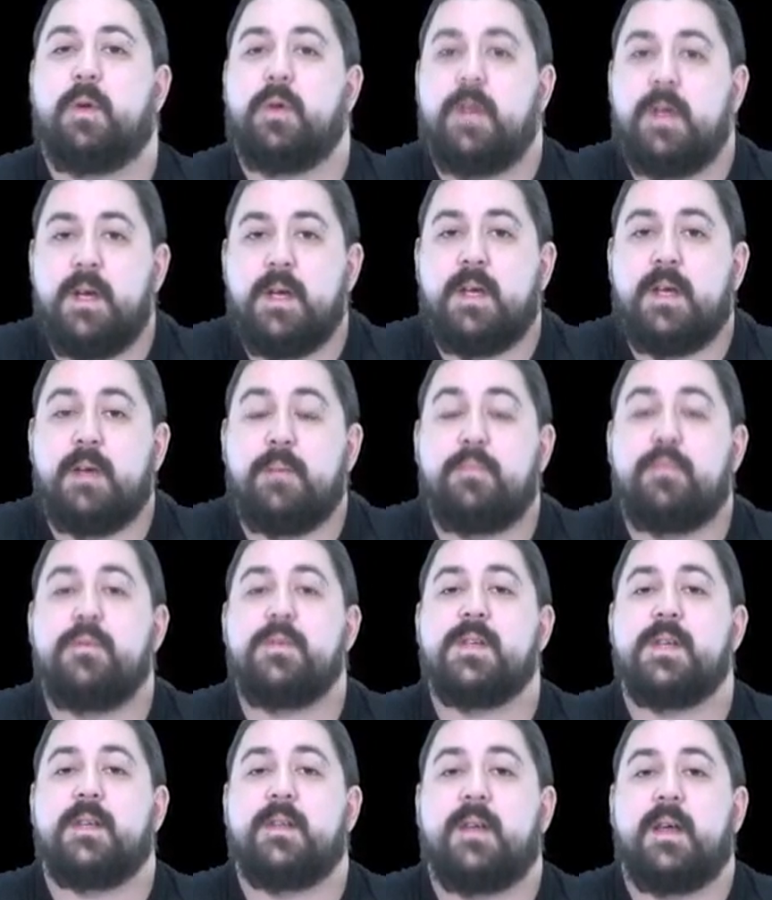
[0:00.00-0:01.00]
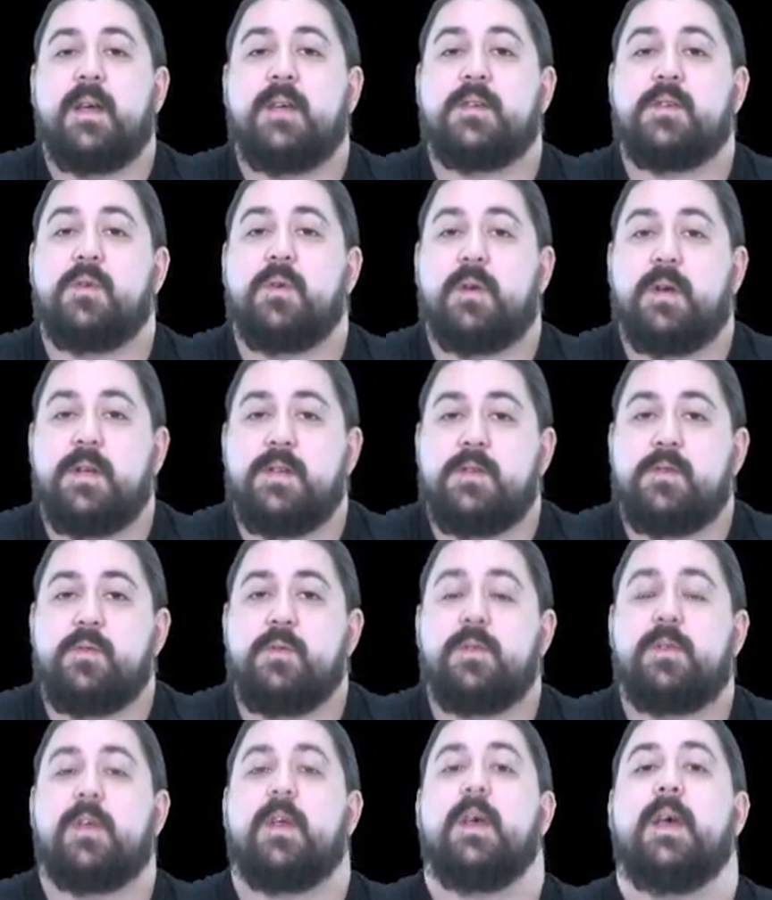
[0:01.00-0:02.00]
A particularly interesting
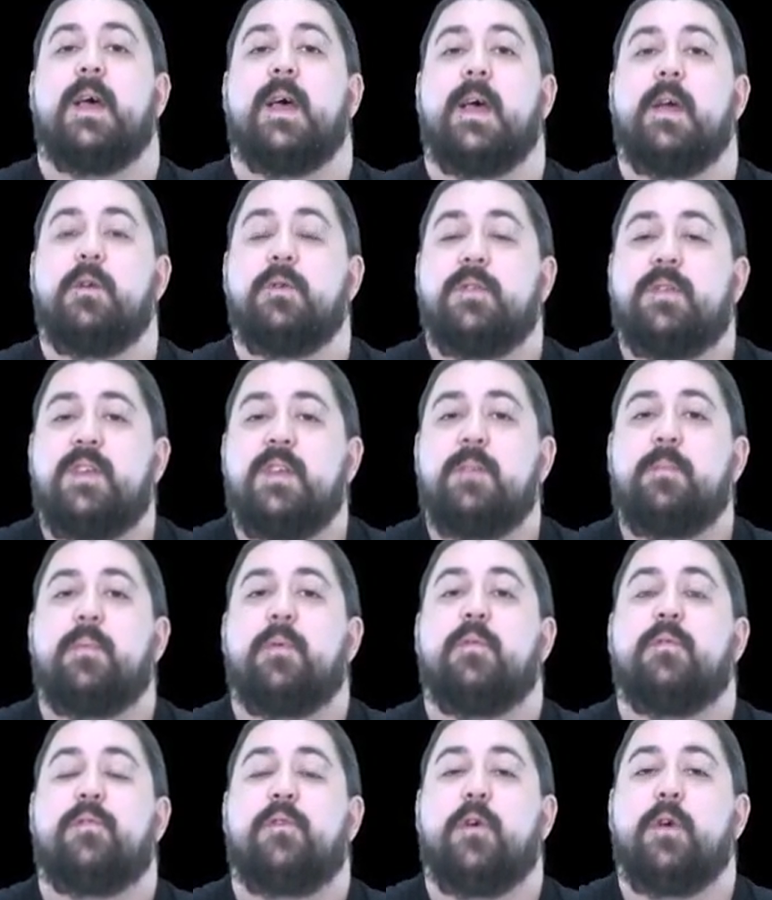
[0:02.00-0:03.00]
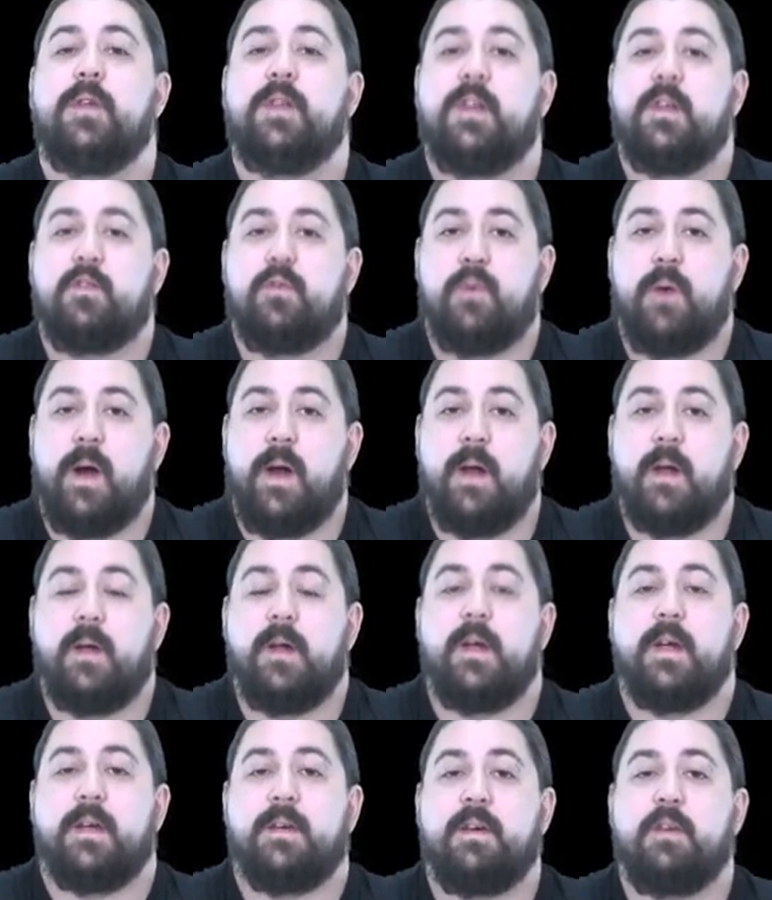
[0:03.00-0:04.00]
address type, the void type, will
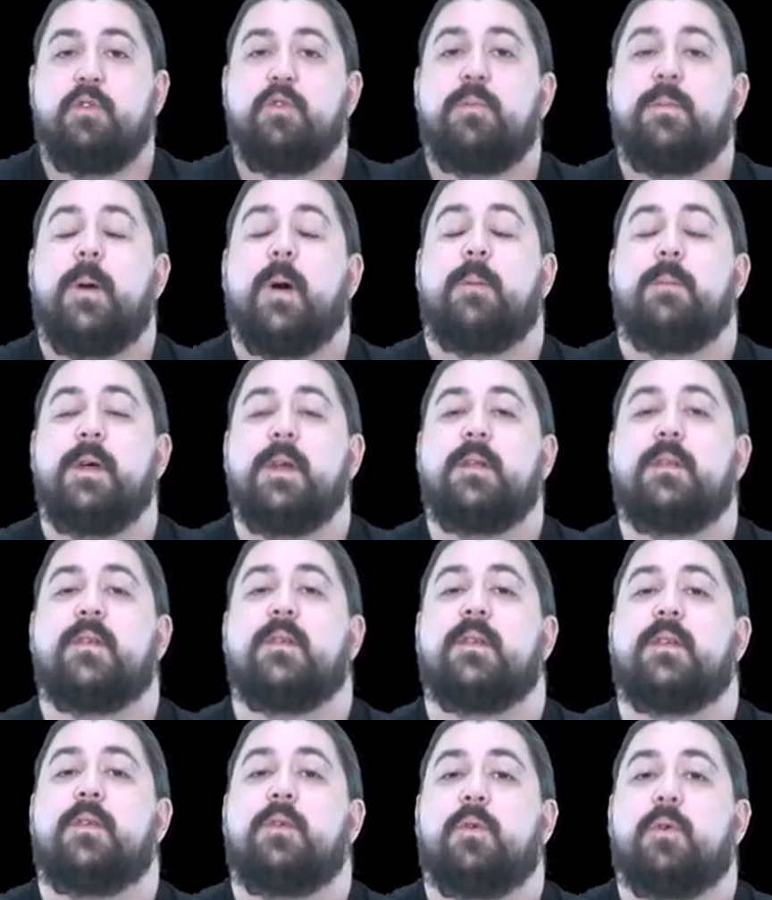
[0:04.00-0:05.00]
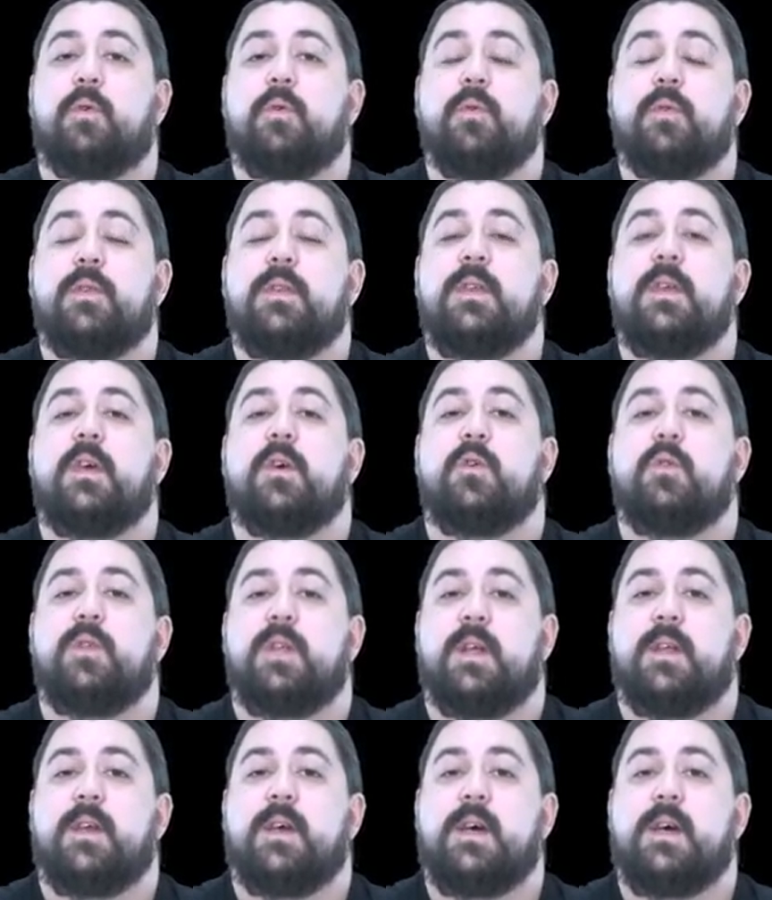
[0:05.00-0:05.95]
allow us to store an address of any type.